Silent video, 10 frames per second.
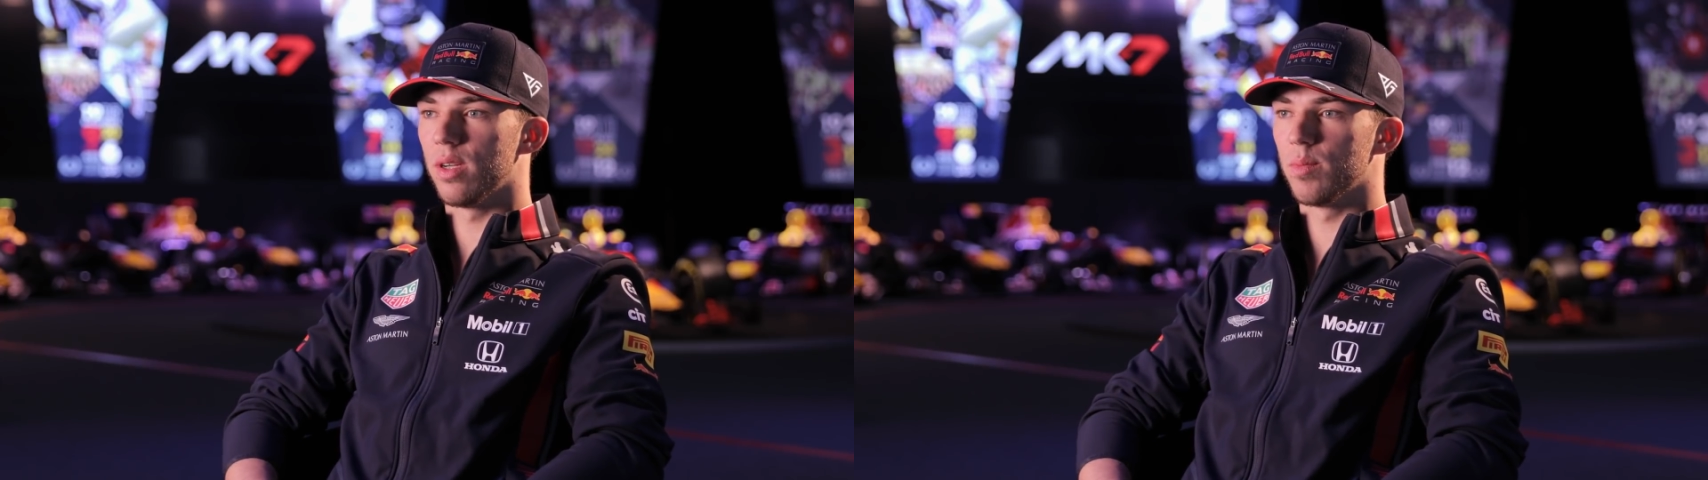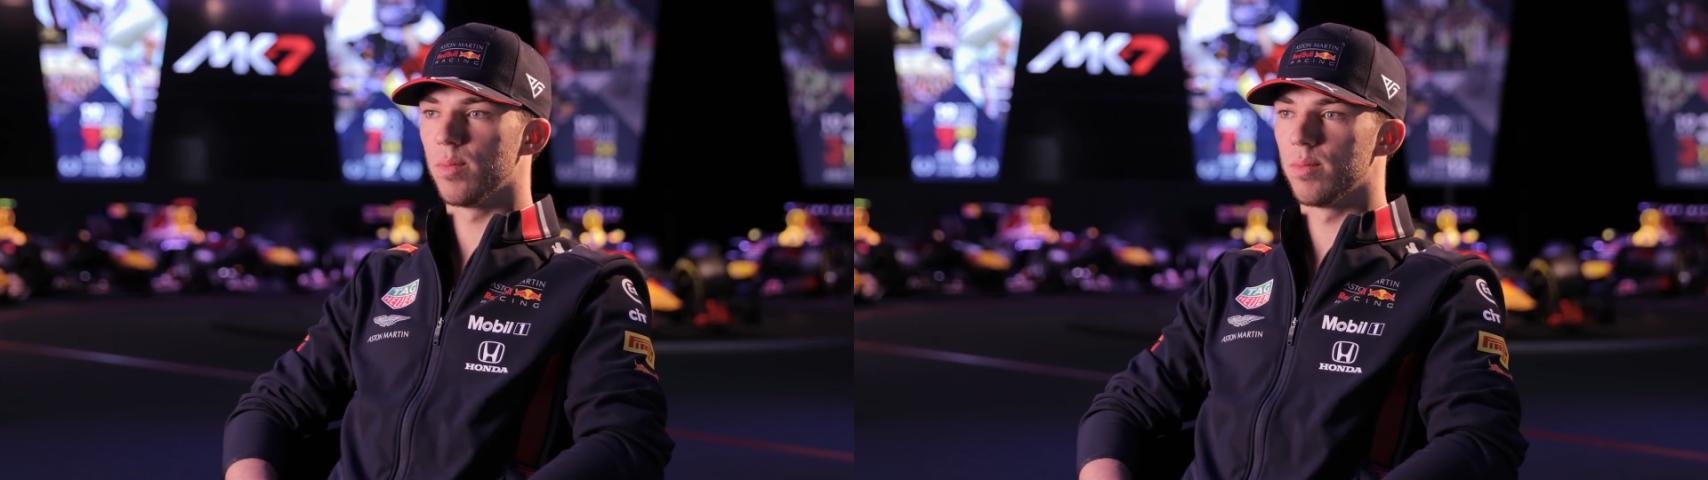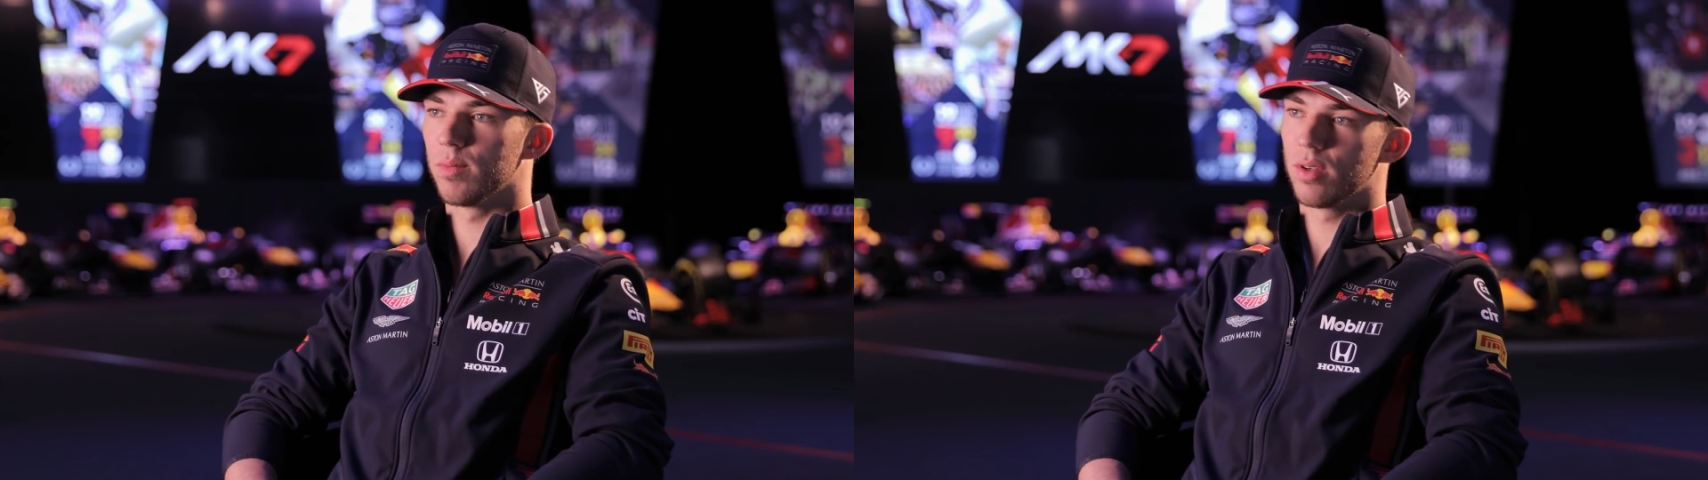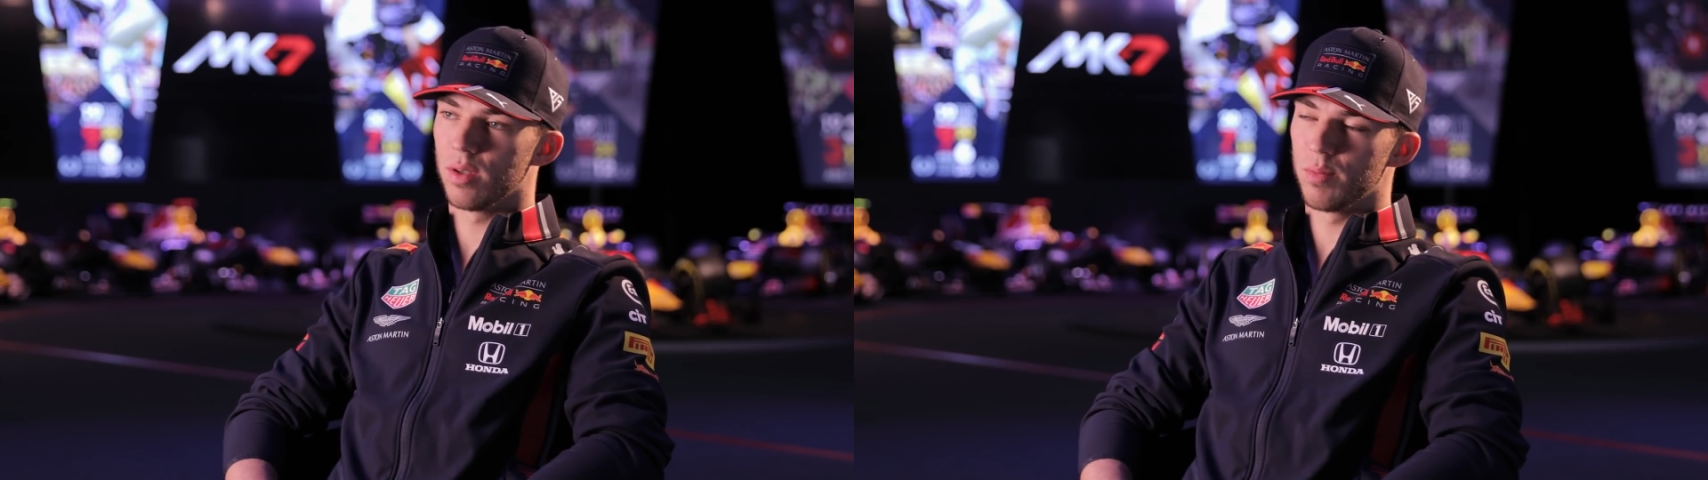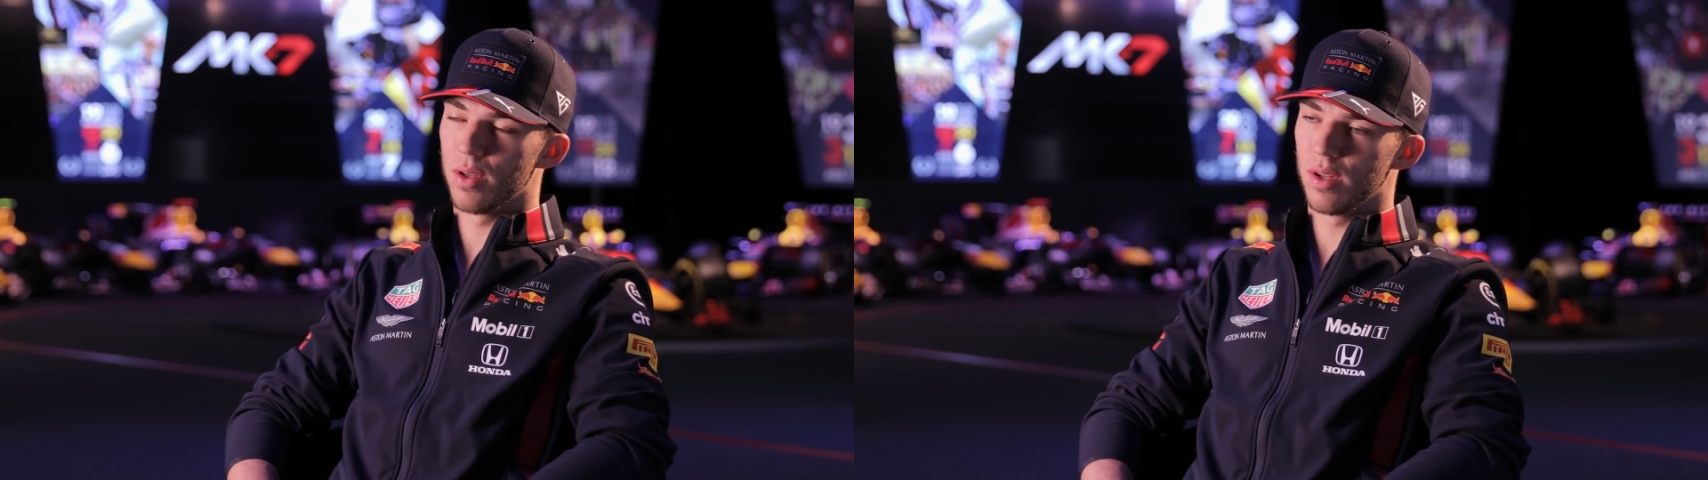I'm
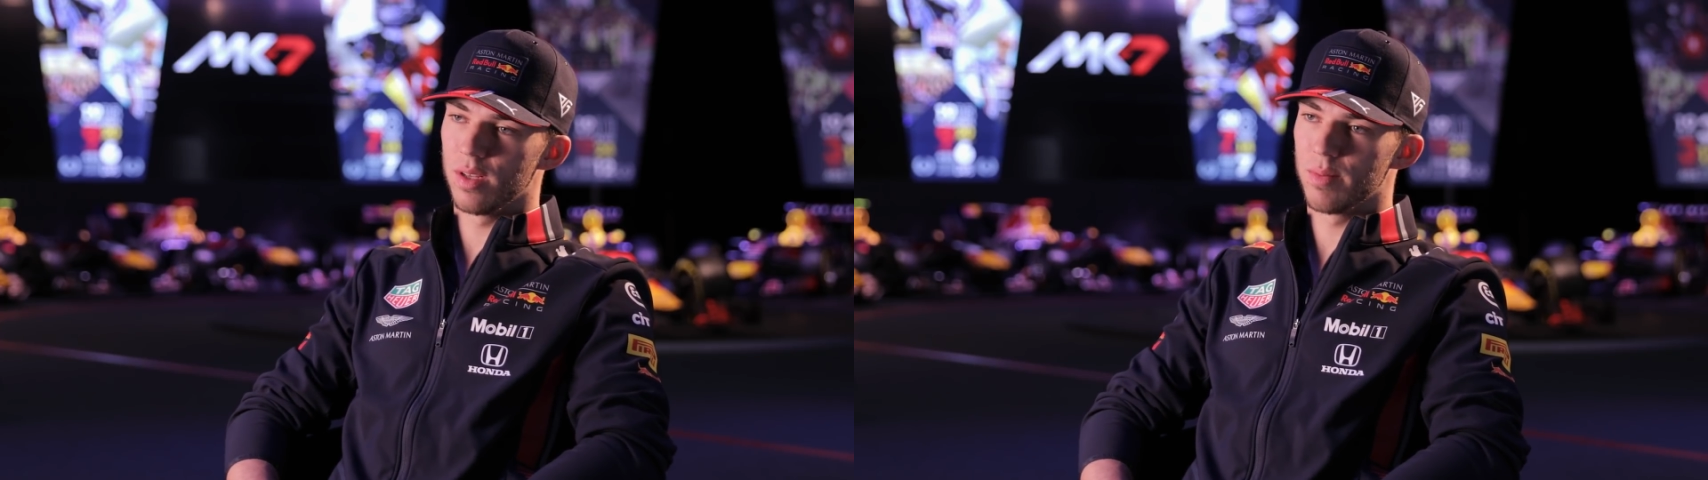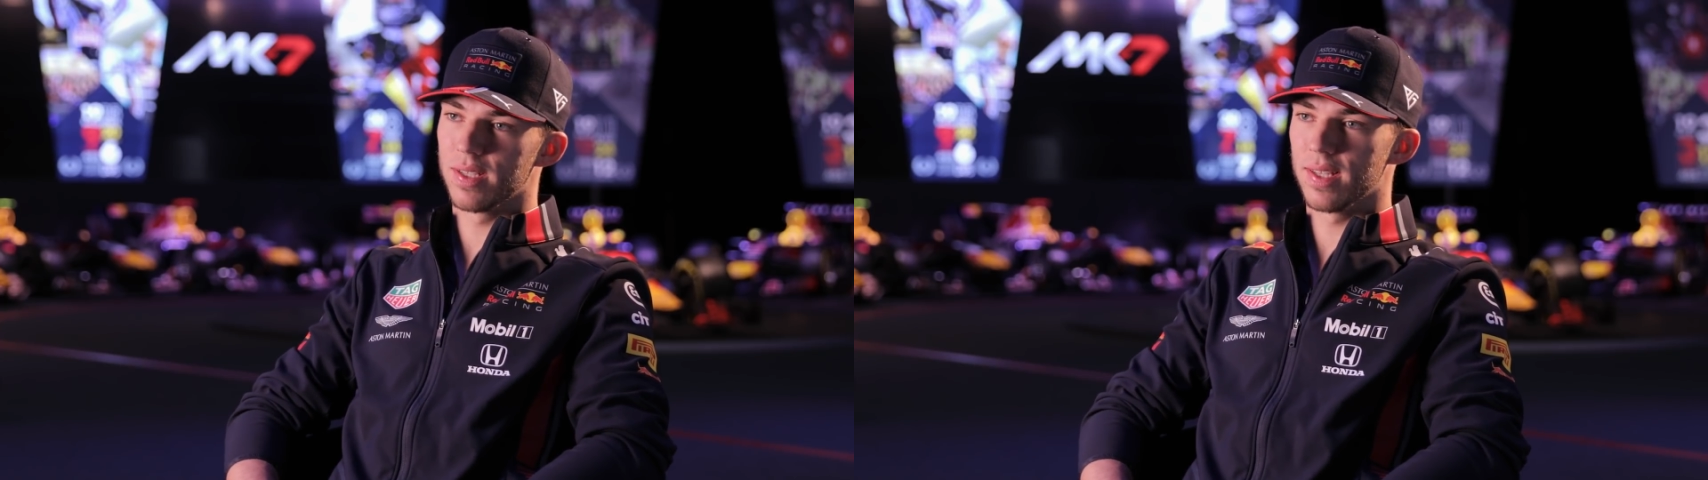gonna be only in my